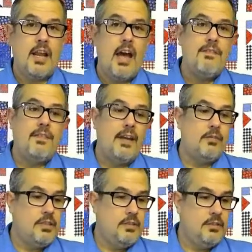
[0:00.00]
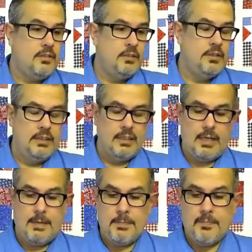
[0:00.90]
that I found.
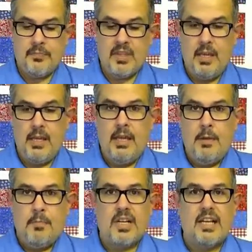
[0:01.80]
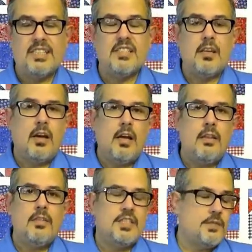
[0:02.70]
Okay. But I saw
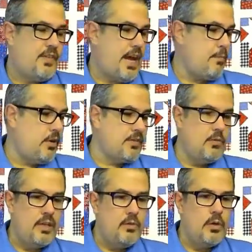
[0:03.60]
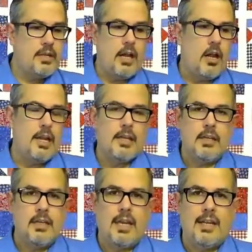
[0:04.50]
this fabric that we were carrying,
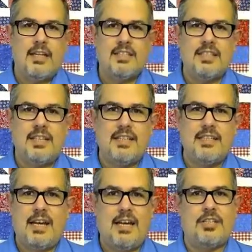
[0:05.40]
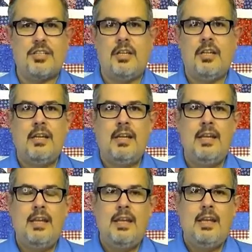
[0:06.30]
and I said, gosh,
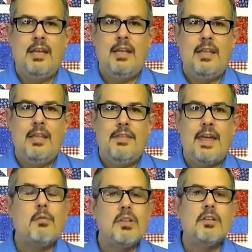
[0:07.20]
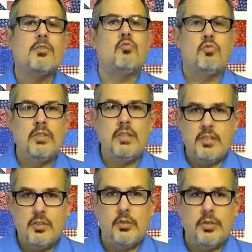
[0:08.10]
that would look really
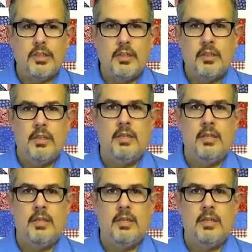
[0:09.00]
good